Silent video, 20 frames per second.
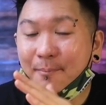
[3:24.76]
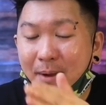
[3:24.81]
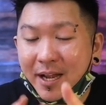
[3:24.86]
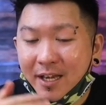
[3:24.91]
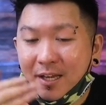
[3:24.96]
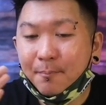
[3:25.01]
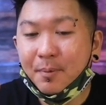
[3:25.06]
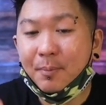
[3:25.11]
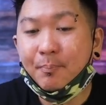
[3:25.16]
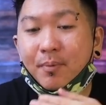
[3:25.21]

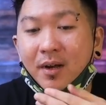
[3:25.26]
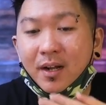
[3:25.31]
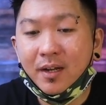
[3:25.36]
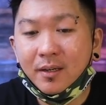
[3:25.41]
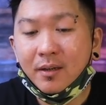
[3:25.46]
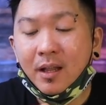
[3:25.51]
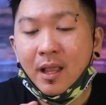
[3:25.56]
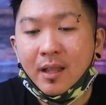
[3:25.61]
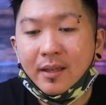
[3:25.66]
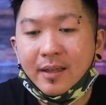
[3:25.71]
Many
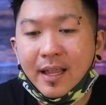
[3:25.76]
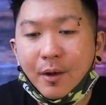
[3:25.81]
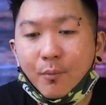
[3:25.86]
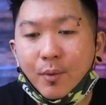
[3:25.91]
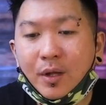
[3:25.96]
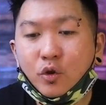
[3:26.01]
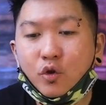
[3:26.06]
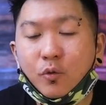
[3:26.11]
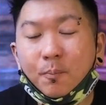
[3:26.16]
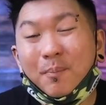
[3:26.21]
people that
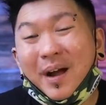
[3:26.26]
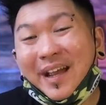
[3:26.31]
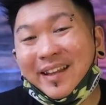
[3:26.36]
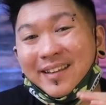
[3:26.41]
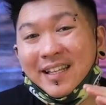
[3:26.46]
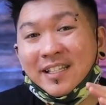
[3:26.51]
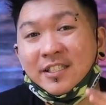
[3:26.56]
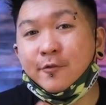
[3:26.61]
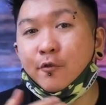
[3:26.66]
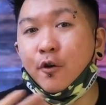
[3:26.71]
want to buy
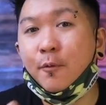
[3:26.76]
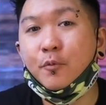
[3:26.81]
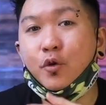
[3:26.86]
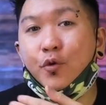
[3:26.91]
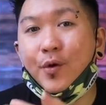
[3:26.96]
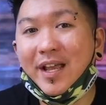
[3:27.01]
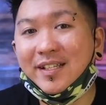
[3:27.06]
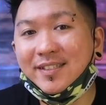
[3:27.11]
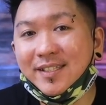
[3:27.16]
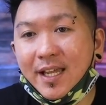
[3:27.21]
things from
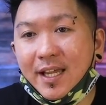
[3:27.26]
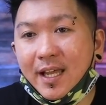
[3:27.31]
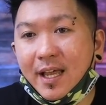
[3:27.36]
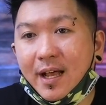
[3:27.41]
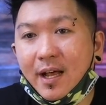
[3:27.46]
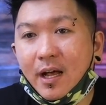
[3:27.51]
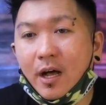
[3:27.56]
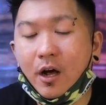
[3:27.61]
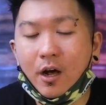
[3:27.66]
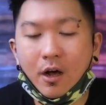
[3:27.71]

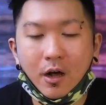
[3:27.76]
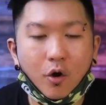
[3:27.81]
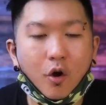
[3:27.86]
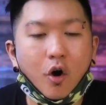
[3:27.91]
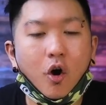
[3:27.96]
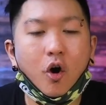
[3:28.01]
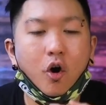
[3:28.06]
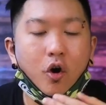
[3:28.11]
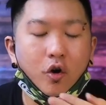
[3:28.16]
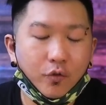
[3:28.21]
USA
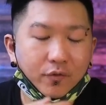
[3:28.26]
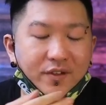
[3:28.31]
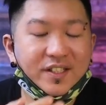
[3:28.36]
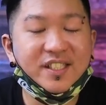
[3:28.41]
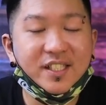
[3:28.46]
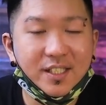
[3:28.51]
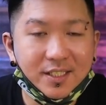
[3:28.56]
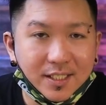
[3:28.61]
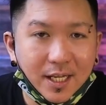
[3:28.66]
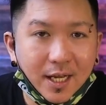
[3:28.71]
or
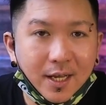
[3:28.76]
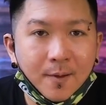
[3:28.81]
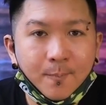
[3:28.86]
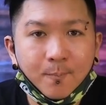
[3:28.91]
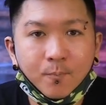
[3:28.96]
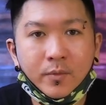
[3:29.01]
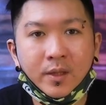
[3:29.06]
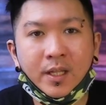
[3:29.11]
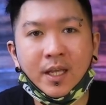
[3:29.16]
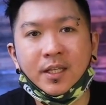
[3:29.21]
overseas,
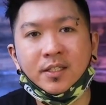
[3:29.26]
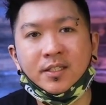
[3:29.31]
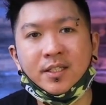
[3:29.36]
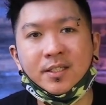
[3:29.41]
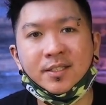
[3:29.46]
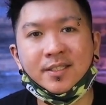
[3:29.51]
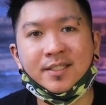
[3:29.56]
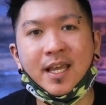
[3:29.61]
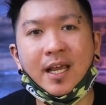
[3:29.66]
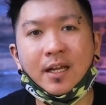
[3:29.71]
they
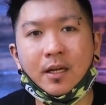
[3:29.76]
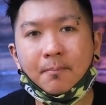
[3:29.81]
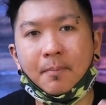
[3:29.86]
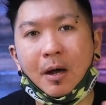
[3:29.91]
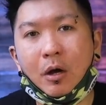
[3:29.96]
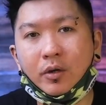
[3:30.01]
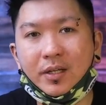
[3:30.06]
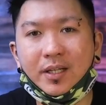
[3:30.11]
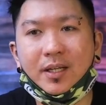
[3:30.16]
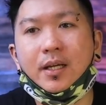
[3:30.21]
just scared
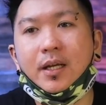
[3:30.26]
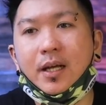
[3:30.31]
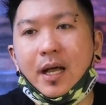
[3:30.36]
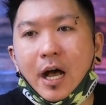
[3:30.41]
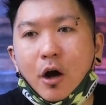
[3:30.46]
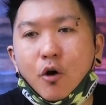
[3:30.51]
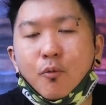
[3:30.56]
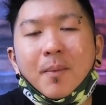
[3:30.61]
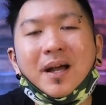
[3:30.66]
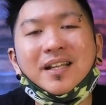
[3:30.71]
about the
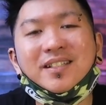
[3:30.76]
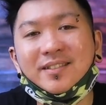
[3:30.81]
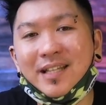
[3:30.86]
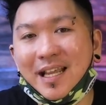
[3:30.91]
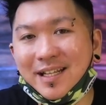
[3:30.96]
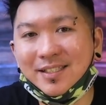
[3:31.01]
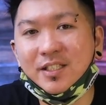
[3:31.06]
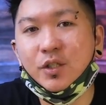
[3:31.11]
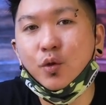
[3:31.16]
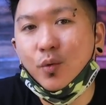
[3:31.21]
how much
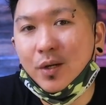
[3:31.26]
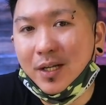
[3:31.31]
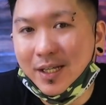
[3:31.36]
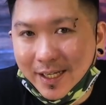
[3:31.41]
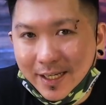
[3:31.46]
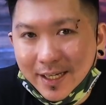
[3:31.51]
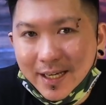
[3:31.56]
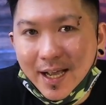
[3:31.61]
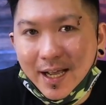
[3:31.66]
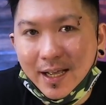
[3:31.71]
tax you will
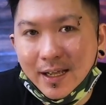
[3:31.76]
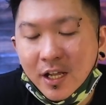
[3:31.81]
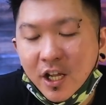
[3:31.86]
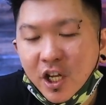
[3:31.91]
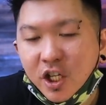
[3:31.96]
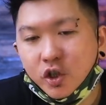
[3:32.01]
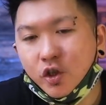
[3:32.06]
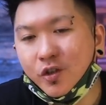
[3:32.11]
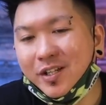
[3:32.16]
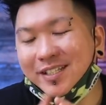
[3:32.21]
kena.
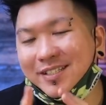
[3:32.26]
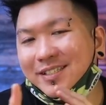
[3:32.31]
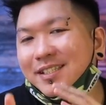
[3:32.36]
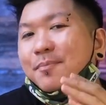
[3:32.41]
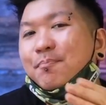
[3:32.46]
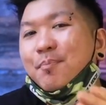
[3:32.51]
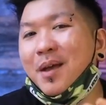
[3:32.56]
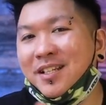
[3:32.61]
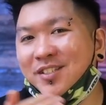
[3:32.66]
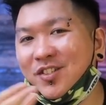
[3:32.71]
So it
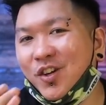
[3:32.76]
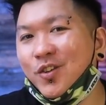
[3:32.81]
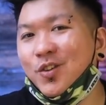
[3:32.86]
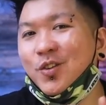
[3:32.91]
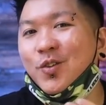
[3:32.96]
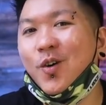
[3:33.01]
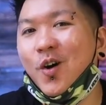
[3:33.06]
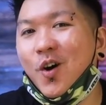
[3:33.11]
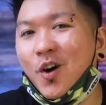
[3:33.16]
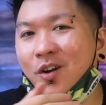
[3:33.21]
depends on
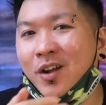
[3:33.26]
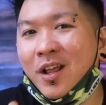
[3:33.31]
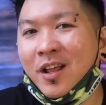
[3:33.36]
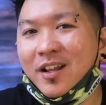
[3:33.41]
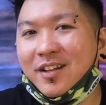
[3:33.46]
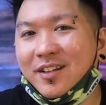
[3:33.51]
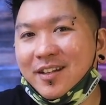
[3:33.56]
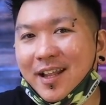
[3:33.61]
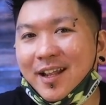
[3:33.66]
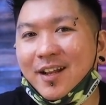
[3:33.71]
you all
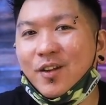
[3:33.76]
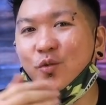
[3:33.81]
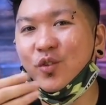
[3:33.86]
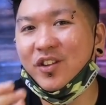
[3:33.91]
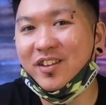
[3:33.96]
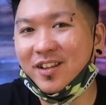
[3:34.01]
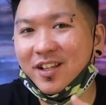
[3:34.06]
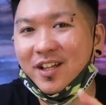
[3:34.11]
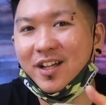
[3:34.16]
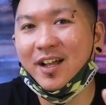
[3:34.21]
deal
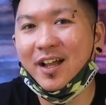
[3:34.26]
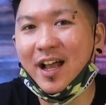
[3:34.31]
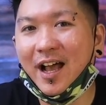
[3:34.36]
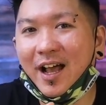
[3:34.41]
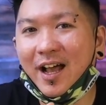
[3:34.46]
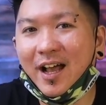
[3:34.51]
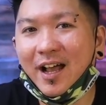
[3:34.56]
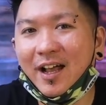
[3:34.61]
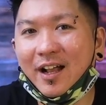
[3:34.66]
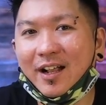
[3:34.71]
with the
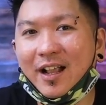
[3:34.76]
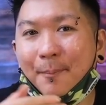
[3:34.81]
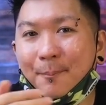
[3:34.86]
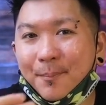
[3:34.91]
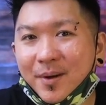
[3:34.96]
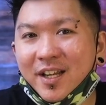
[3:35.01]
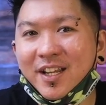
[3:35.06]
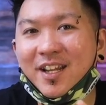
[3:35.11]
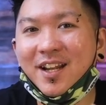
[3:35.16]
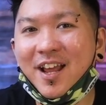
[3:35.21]

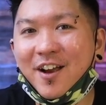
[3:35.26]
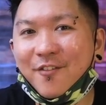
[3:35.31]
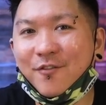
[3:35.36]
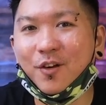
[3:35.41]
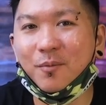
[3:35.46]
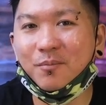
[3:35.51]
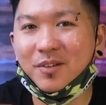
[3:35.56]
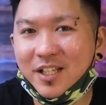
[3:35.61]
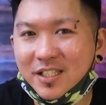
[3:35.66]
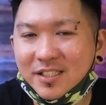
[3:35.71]
company lah,
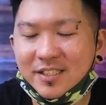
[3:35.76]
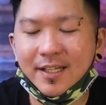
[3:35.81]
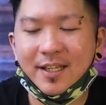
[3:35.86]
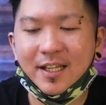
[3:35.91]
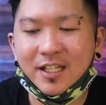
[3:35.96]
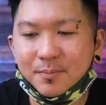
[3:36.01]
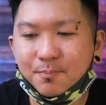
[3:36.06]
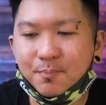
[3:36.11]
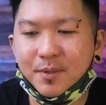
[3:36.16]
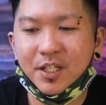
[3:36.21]
from the
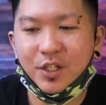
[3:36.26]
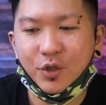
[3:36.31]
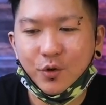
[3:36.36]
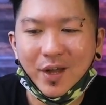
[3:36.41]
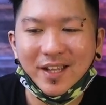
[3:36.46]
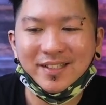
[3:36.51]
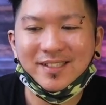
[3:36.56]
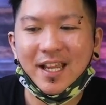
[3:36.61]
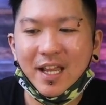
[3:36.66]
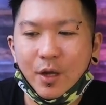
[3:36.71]
JHP
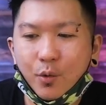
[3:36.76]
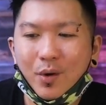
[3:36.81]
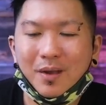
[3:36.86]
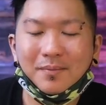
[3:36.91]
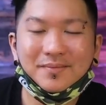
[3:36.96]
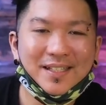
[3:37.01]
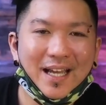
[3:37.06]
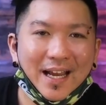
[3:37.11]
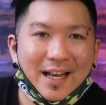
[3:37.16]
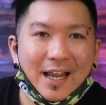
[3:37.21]
USA
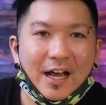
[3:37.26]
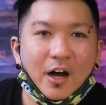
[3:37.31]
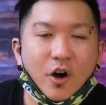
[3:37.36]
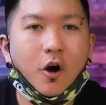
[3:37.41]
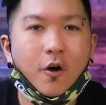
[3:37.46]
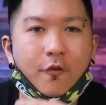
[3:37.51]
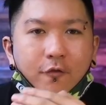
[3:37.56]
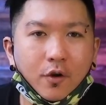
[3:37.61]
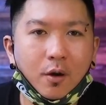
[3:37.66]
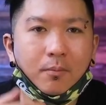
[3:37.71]
website lah
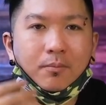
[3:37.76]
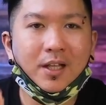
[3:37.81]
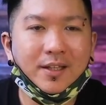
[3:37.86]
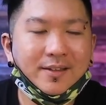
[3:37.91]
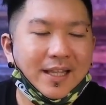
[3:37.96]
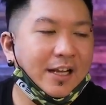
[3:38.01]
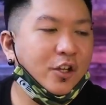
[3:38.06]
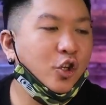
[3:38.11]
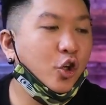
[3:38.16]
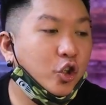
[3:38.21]
or from the
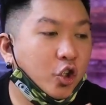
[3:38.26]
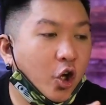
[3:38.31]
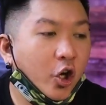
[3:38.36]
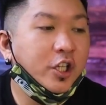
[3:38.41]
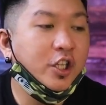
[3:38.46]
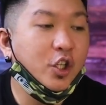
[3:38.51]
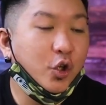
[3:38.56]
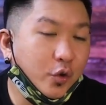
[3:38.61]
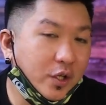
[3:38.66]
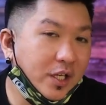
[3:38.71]
Techno
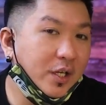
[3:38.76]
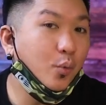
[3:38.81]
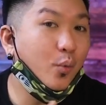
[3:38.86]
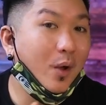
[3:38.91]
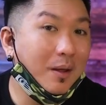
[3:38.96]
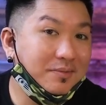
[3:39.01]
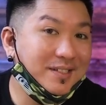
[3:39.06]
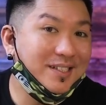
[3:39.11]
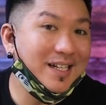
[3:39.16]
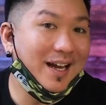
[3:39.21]
Toy Tuning
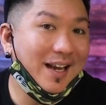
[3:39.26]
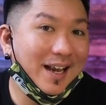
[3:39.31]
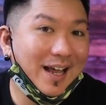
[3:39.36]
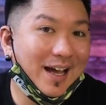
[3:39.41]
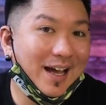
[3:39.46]
website